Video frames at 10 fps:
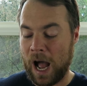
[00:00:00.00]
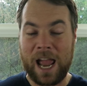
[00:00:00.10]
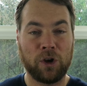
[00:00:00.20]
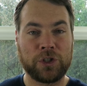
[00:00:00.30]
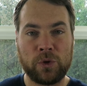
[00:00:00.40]

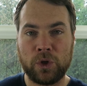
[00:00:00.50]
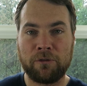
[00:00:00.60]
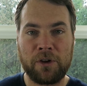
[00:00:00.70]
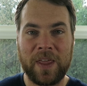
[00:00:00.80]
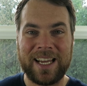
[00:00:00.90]
I also look
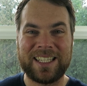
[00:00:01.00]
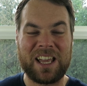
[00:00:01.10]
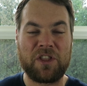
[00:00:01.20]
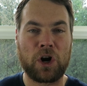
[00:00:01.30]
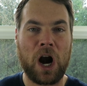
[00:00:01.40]
for things
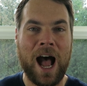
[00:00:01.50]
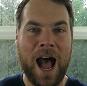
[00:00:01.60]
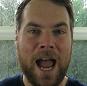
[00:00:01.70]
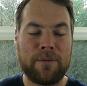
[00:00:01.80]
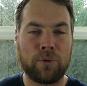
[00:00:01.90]
that are
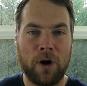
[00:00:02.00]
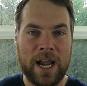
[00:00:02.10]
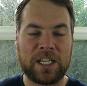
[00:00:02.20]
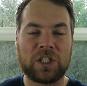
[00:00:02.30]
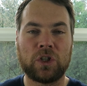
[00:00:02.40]
high
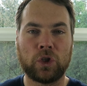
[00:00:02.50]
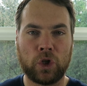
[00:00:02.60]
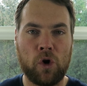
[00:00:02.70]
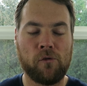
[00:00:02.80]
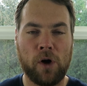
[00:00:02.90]
price,
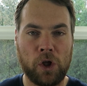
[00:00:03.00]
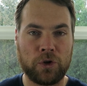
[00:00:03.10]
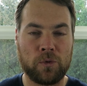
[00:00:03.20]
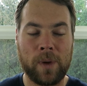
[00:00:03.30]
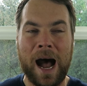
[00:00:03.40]
low
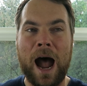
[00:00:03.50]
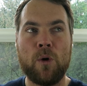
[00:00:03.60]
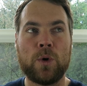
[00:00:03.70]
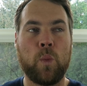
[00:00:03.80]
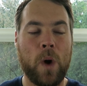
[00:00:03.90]
volume. I
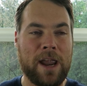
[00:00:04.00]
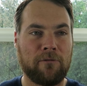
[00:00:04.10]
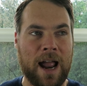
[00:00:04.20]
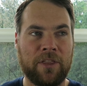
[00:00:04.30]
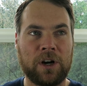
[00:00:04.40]
would way
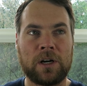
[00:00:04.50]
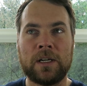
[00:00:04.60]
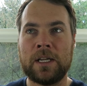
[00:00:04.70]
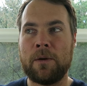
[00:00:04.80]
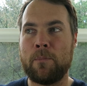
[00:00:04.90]
rather
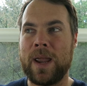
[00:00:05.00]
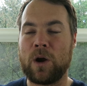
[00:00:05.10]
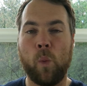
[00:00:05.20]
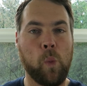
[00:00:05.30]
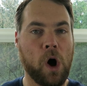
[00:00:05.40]

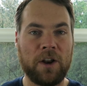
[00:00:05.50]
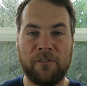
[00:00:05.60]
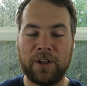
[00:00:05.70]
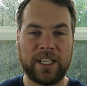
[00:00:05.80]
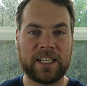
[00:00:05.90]
make one
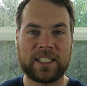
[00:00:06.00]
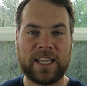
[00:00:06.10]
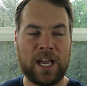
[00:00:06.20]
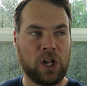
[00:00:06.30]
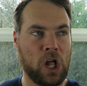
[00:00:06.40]
affiliate
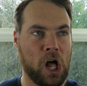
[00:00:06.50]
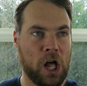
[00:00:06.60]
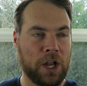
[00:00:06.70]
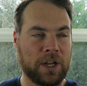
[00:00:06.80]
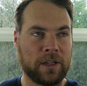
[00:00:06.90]
sale
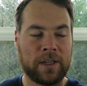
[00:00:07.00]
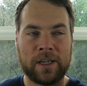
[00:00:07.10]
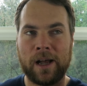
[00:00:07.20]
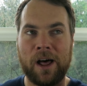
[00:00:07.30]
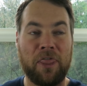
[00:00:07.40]
on
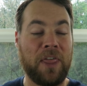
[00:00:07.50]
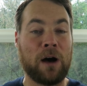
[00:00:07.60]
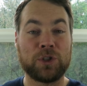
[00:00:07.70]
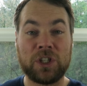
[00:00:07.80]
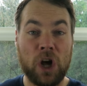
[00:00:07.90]
a
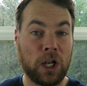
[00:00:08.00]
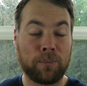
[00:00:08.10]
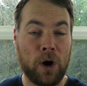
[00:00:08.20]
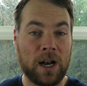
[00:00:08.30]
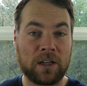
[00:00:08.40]
$1,000
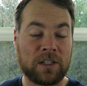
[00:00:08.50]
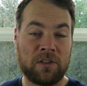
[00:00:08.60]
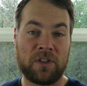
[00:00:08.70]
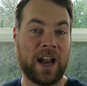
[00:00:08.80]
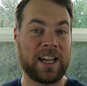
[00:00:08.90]
product
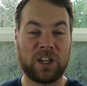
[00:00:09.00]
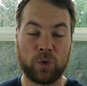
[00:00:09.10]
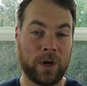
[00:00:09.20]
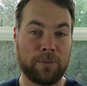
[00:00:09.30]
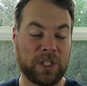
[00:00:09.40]
that I get a
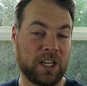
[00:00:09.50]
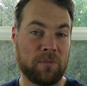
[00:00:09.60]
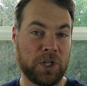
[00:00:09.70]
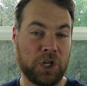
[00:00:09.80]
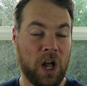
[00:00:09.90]
20%
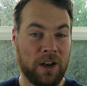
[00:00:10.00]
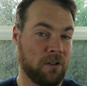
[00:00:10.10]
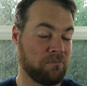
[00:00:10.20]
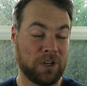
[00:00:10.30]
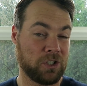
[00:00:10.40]
commission on,
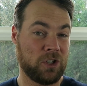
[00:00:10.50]
there's